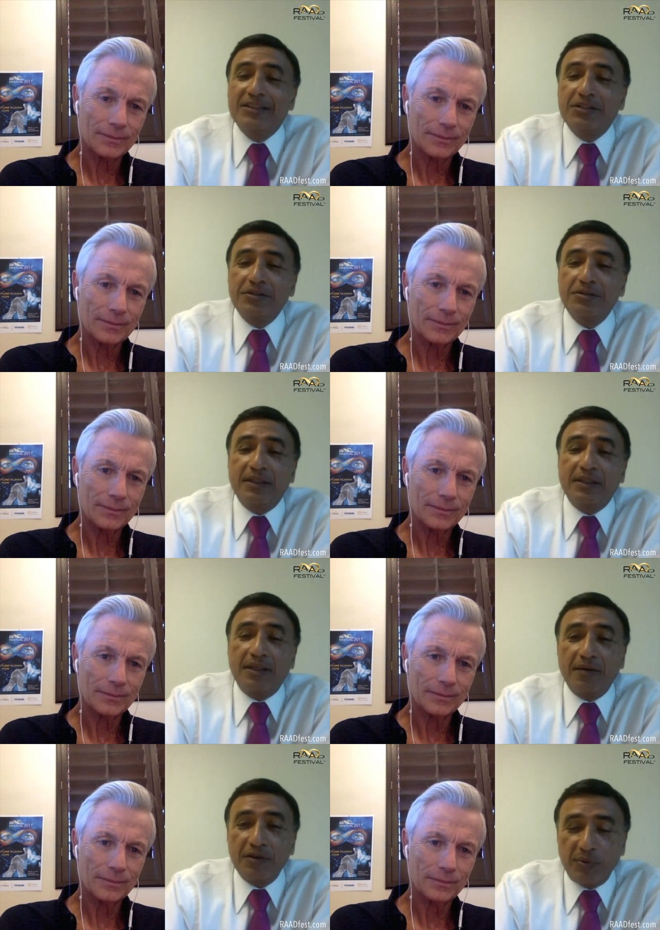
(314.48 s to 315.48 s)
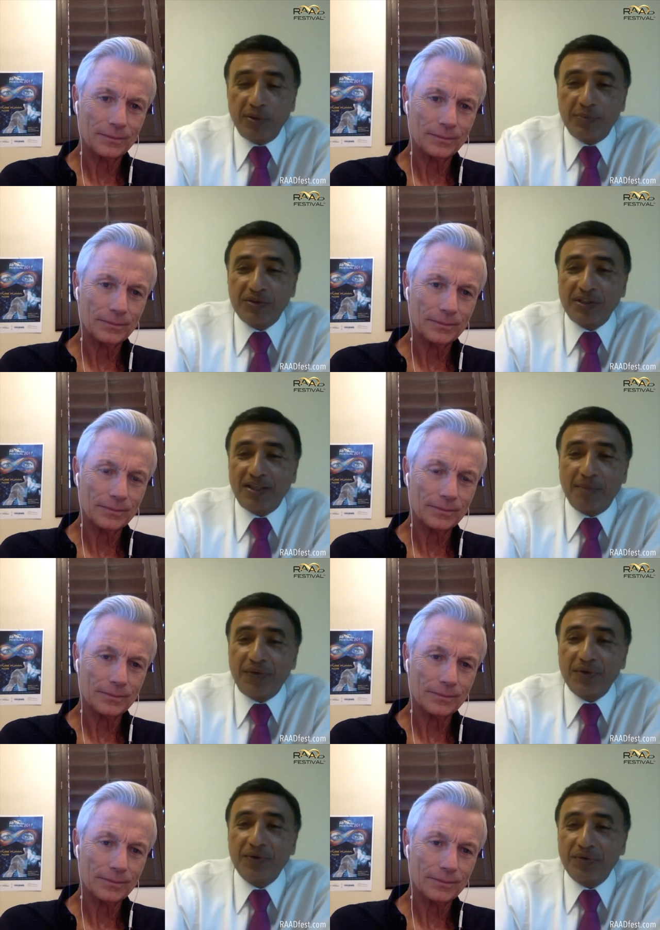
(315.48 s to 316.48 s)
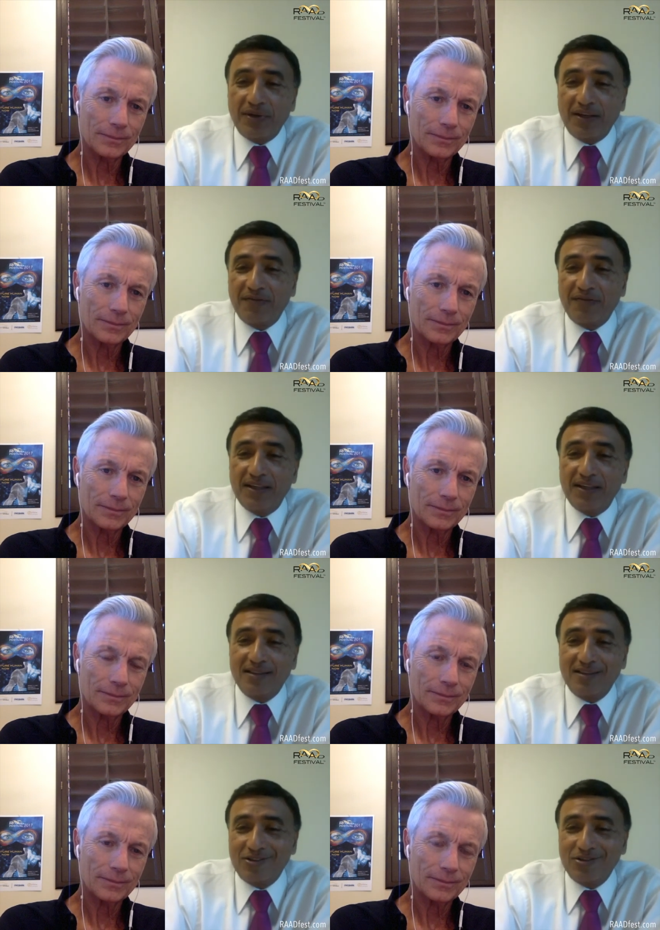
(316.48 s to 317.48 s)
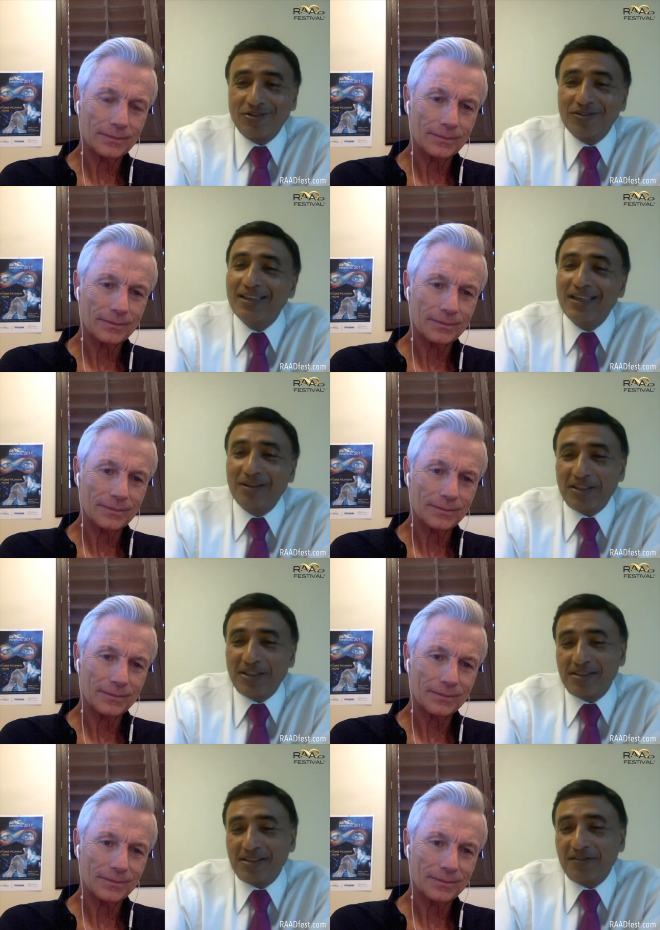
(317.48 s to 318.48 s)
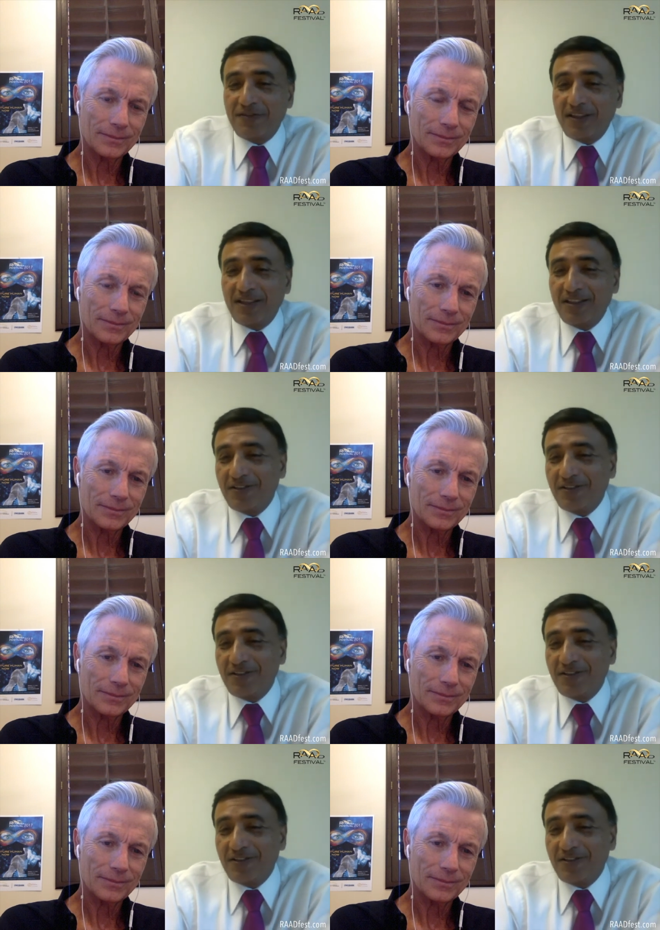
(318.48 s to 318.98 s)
Speaker 1: to encourage people to come to RAADfest, and to because they'll find